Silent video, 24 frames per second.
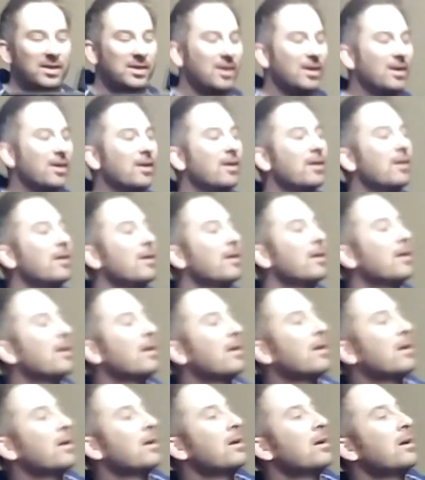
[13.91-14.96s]
here.
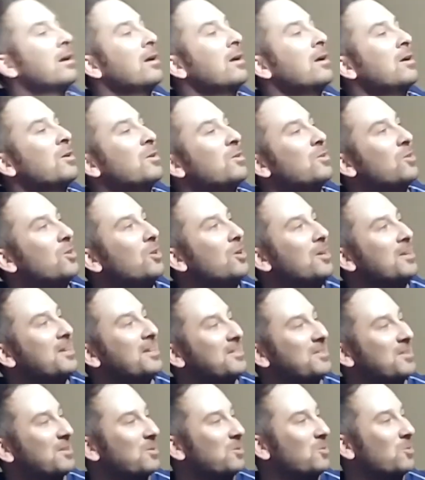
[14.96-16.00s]
Look at
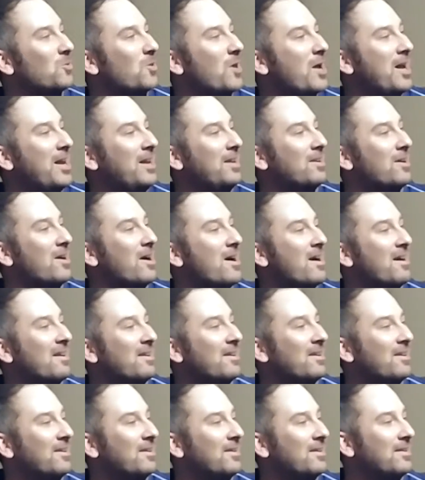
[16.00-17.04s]
the grain on
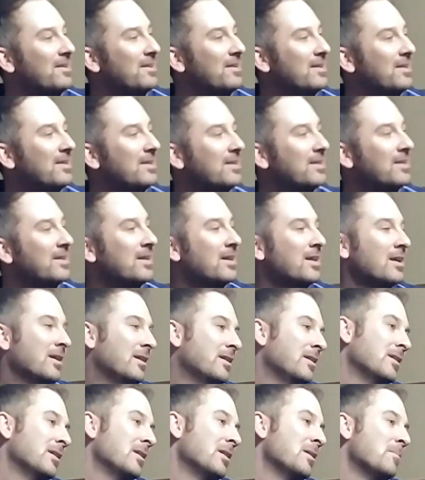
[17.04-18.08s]
her.
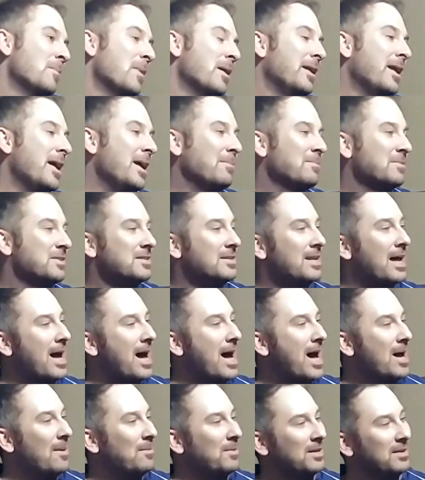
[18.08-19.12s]
My name's
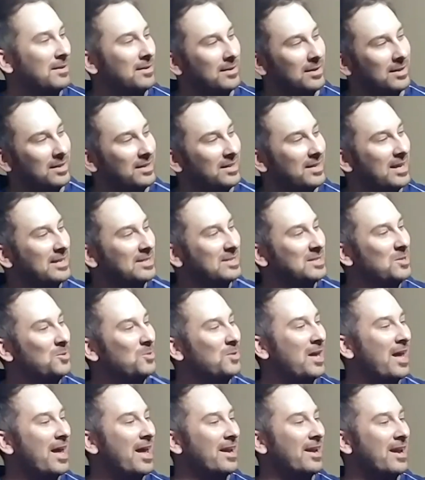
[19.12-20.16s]
Knob, and yes, you
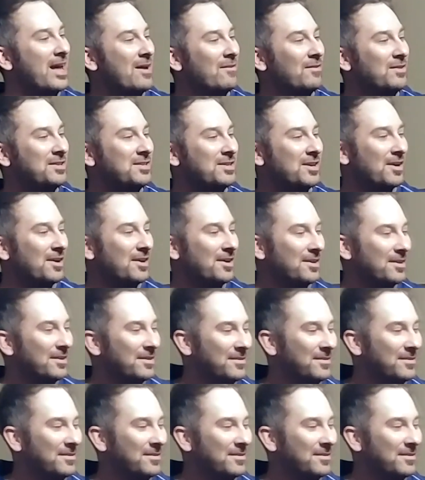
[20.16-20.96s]
can have a turn.